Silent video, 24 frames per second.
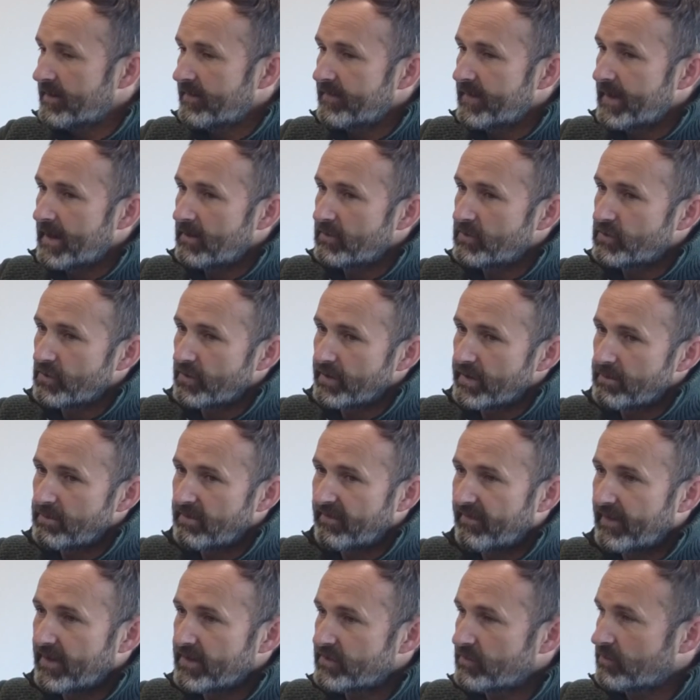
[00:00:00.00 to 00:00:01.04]
They've now joined the
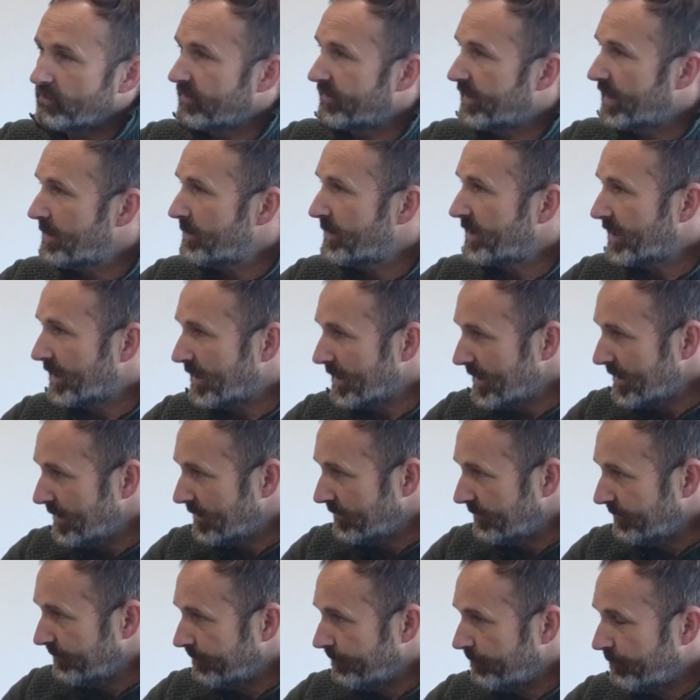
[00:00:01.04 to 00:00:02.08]
Professional Development League
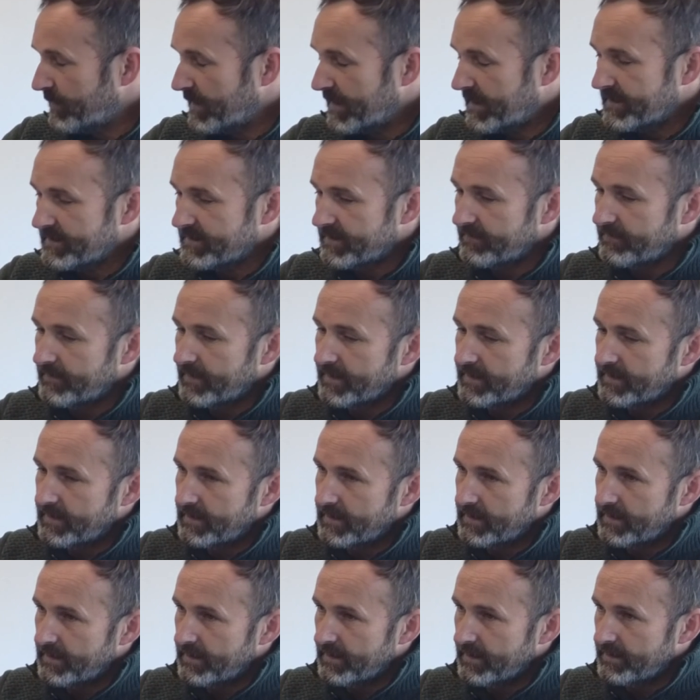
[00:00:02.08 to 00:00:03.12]
because of
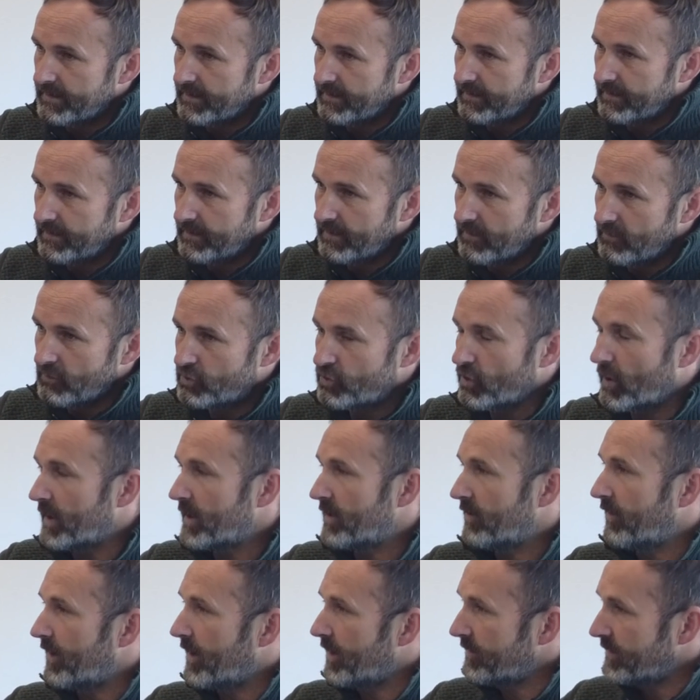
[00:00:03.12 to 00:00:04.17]
the new
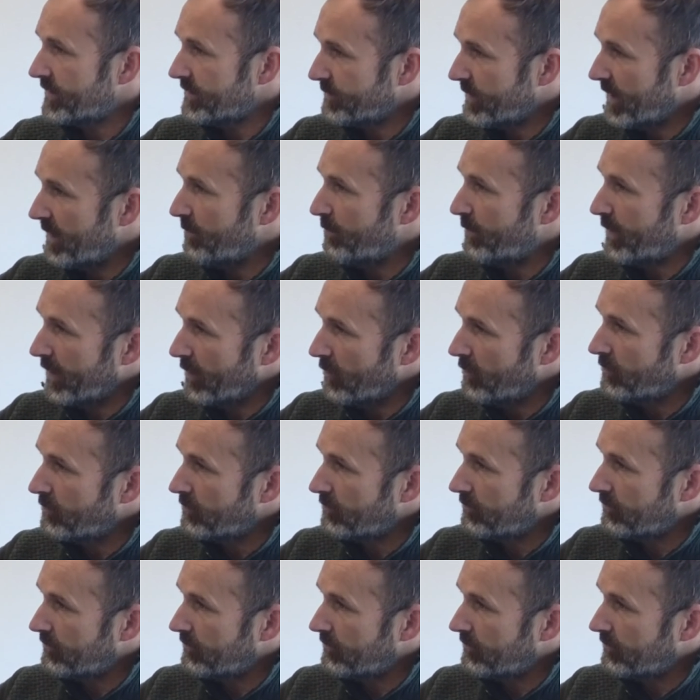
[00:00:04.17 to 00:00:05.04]
training ground is being built.